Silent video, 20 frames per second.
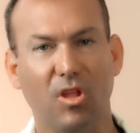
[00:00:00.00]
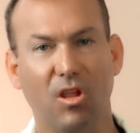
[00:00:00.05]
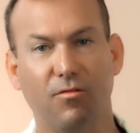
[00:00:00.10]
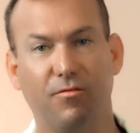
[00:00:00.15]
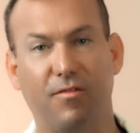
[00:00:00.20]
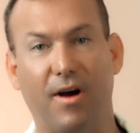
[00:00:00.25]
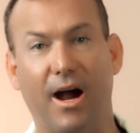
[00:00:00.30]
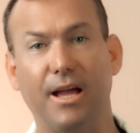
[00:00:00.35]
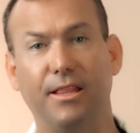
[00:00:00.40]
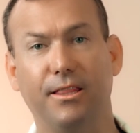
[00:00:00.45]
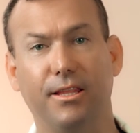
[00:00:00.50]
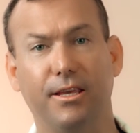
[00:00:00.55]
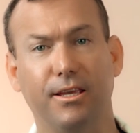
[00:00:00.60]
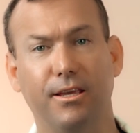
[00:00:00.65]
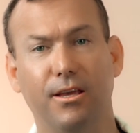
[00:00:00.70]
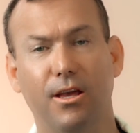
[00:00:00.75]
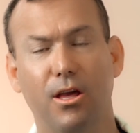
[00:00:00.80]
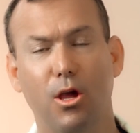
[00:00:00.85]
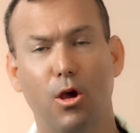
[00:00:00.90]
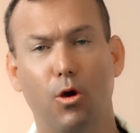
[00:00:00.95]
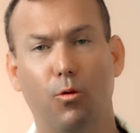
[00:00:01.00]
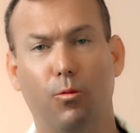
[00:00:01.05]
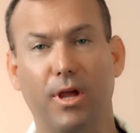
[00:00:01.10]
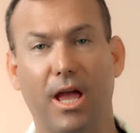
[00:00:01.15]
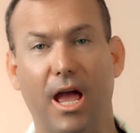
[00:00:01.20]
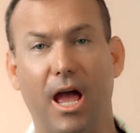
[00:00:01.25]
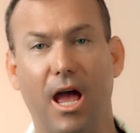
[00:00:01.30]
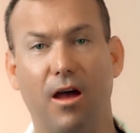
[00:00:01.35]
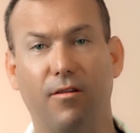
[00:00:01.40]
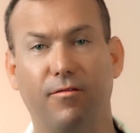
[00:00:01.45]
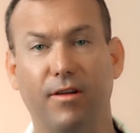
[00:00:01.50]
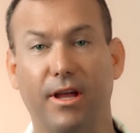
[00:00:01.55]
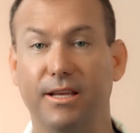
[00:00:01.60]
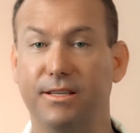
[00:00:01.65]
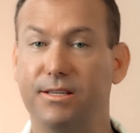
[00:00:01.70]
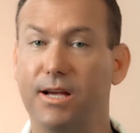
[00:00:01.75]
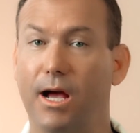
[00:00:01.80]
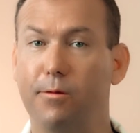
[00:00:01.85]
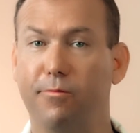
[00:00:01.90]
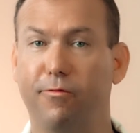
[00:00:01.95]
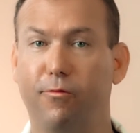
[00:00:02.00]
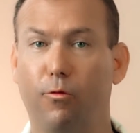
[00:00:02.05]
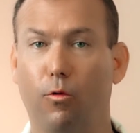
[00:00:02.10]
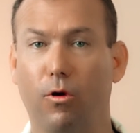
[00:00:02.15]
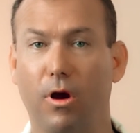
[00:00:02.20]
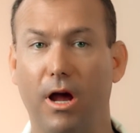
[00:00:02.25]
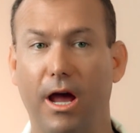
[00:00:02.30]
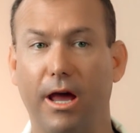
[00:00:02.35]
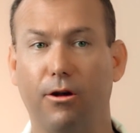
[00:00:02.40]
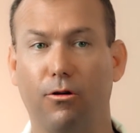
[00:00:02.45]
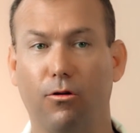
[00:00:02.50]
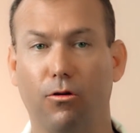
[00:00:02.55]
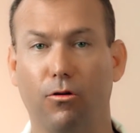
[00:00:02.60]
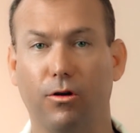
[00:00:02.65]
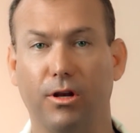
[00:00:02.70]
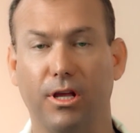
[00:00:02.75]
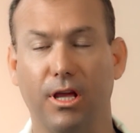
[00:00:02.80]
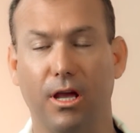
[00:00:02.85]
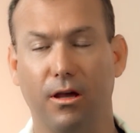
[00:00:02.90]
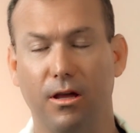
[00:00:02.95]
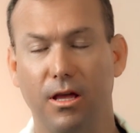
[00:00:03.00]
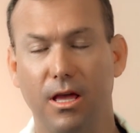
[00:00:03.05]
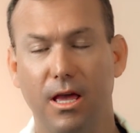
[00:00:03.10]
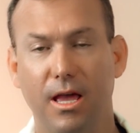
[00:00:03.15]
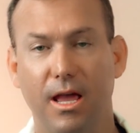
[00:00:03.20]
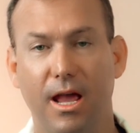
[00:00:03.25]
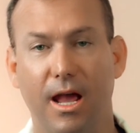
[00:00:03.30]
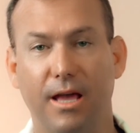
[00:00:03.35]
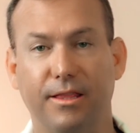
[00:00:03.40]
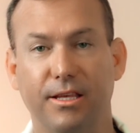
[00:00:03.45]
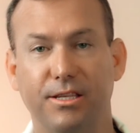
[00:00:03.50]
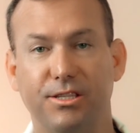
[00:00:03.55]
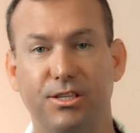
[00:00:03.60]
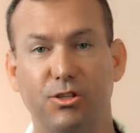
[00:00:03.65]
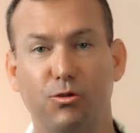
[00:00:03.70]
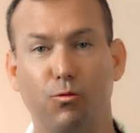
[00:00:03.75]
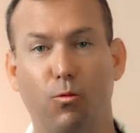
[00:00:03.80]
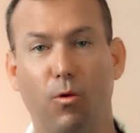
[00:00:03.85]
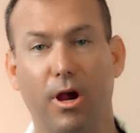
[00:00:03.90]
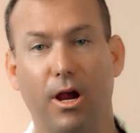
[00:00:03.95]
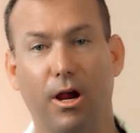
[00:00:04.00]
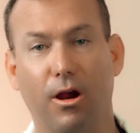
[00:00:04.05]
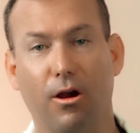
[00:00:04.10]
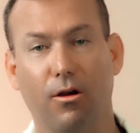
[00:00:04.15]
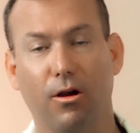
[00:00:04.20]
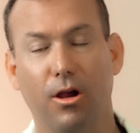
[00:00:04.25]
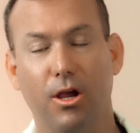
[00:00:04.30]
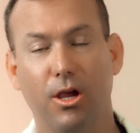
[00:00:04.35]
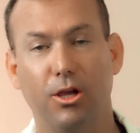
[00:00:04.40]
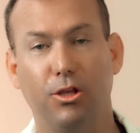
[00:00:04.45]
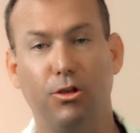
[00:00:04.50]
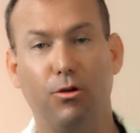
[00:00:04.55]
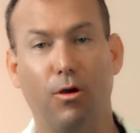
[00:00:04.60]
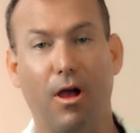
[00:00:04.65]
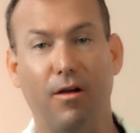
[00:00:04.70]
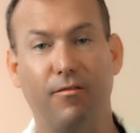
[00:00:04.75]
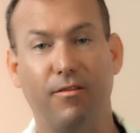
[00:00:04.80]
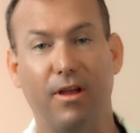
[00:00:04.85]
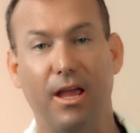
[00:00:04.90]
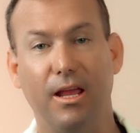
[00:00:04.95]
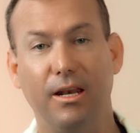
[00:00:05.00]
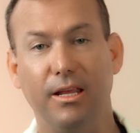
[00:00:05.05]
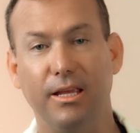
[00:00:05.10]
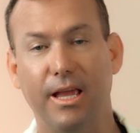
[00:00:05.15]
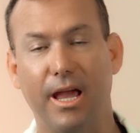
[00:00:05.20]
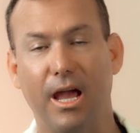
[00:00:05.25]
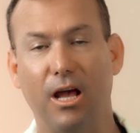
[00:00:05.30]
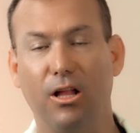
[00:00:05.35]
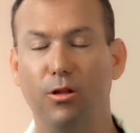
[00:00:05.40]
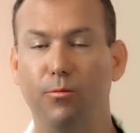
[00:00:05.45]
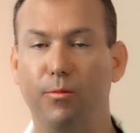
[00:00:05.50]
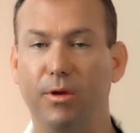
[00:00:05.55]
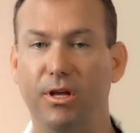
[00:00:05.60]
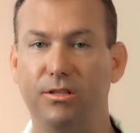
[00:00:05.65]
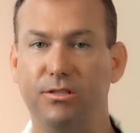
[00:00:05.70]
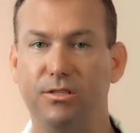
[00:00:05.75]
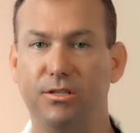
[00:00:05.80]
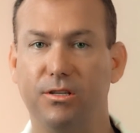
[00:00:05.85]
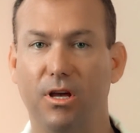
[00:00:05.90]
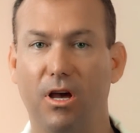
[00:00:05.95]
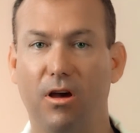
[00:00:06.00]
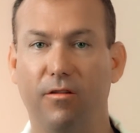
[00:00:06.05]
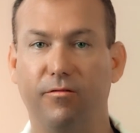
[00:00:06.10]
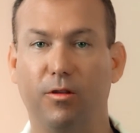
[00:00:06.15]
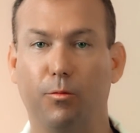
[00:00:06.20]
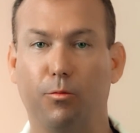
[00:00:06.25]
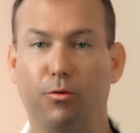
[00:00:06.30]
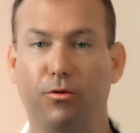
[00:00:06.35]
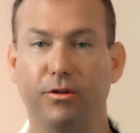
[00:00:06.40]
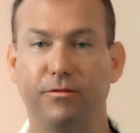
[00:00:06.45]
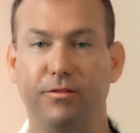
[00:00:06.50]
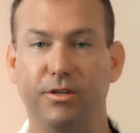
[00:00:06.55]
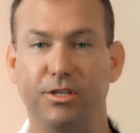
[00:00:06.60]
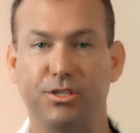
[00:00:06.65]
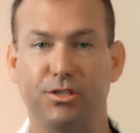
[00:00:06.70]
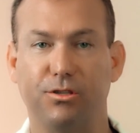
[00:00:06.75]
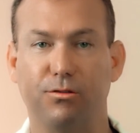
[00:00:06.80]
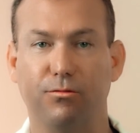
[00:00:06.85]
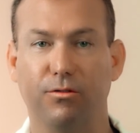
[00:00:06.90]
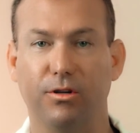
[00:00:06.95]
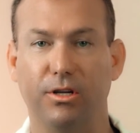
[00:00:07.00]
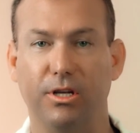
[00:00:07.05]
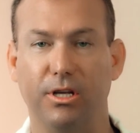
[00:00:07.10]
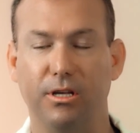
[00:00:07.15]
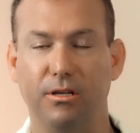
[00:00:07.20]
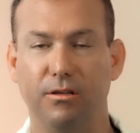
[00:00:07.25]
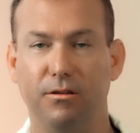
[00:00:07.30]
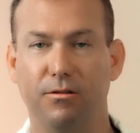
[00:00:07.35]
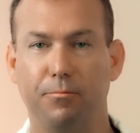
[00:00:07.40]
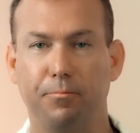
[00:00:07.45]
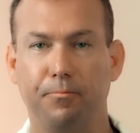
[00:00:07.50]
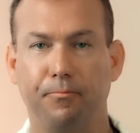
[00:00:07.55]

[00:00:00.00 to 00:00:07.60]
Finally, we have a type 4 hiatal hernia, and this is where you have any element of the previous three,